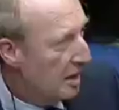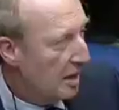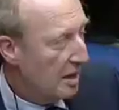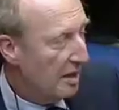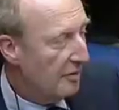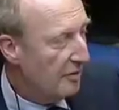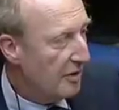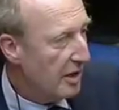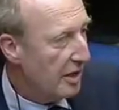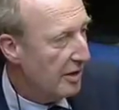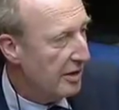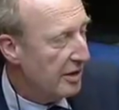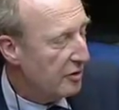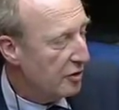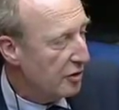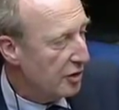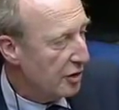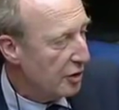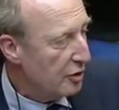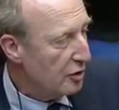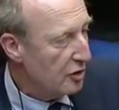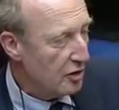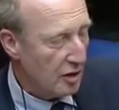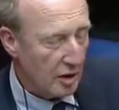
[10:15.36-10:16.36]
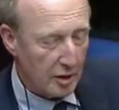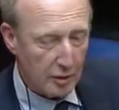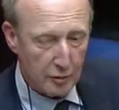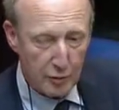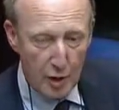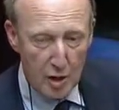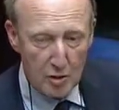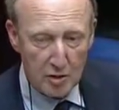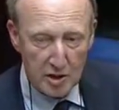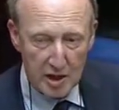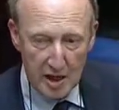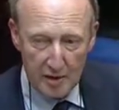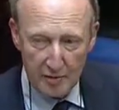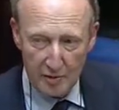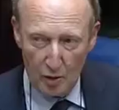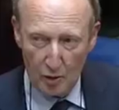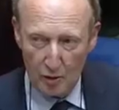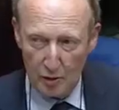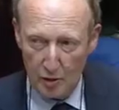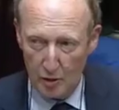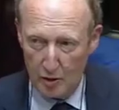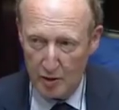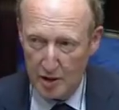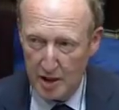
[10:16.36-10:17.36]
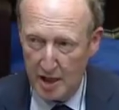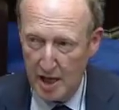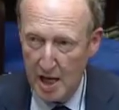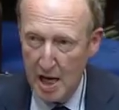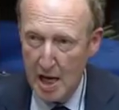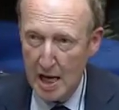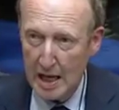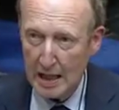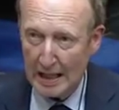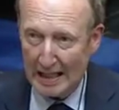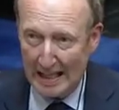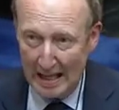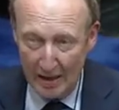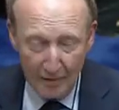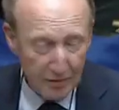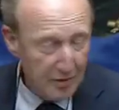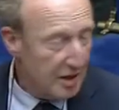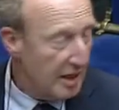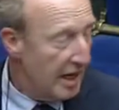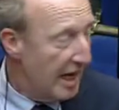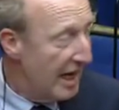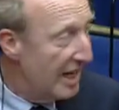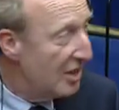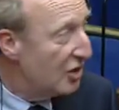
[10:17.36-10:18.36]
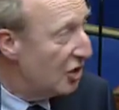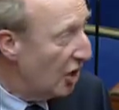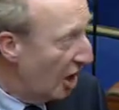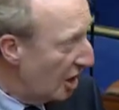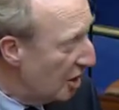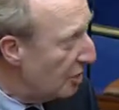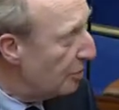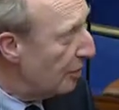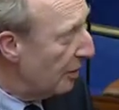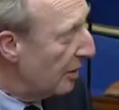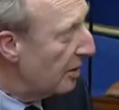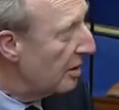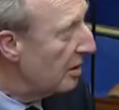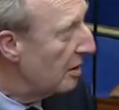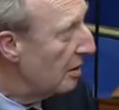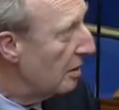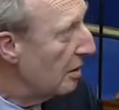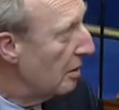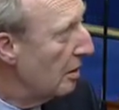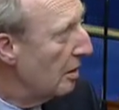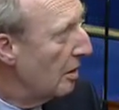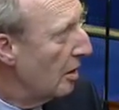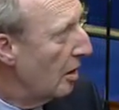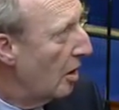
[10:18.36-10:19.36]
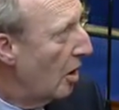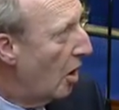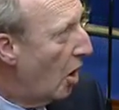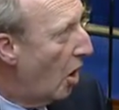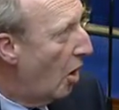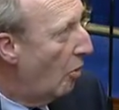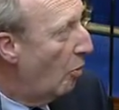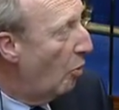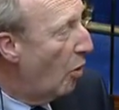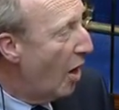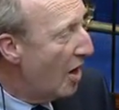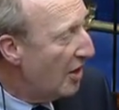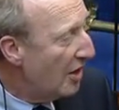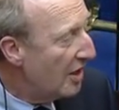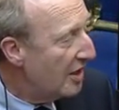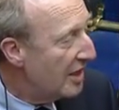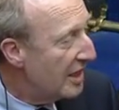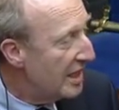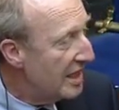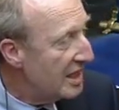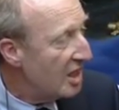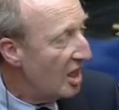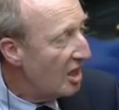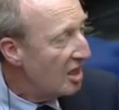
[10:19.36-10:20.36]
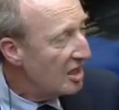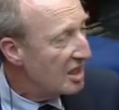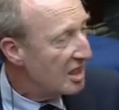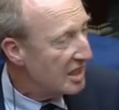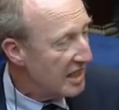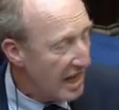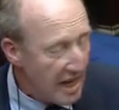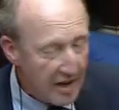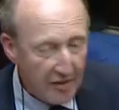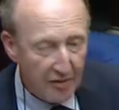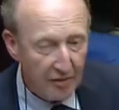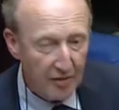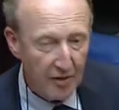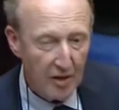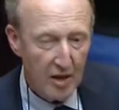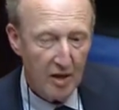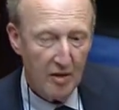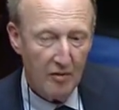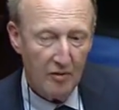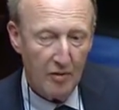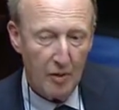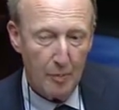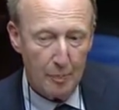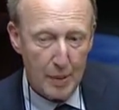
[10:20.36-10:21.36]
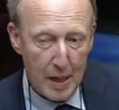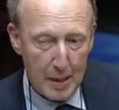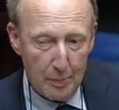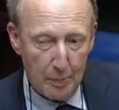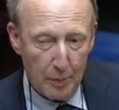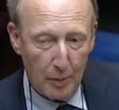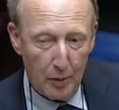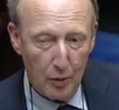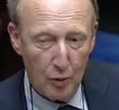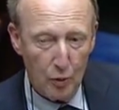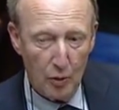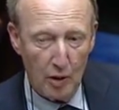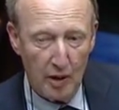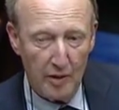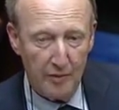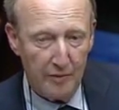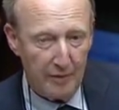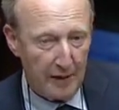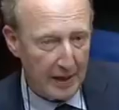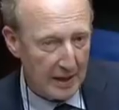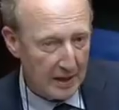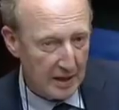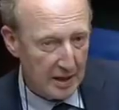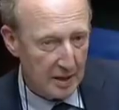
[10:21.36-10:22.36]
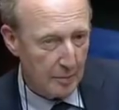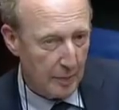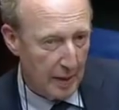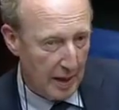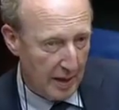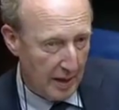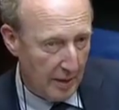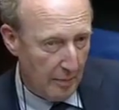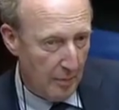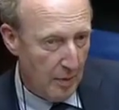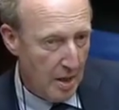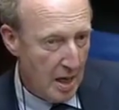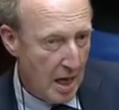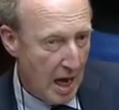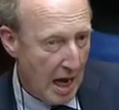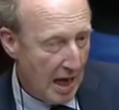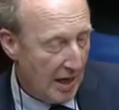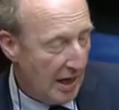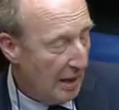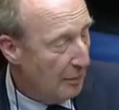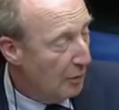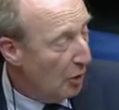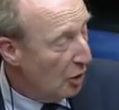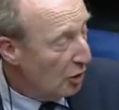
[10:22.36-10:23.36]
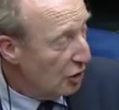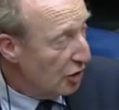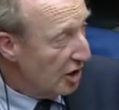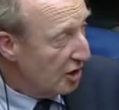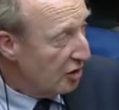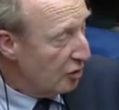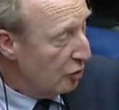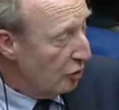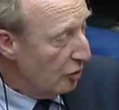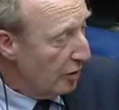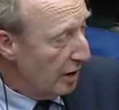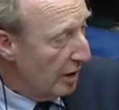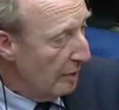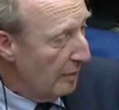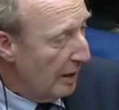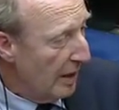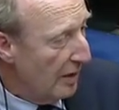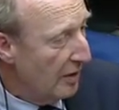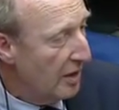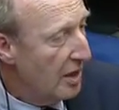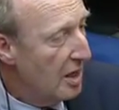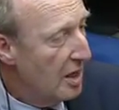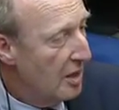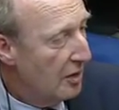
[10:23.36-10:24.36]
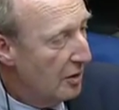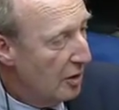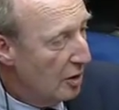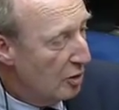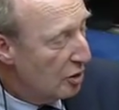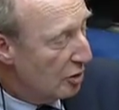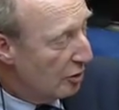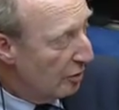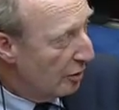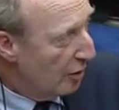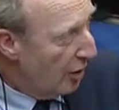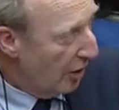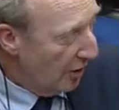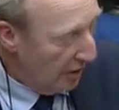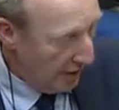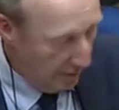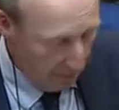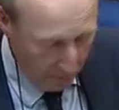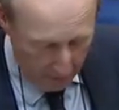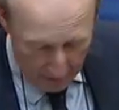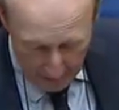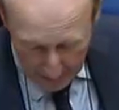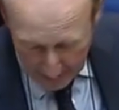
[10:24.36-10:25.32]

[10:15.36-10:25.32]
that if they're introduced, that the Road Safety Authority gives a judgment on whether these are safe for people who are affected by them. And I'm not just talking about those who are on them.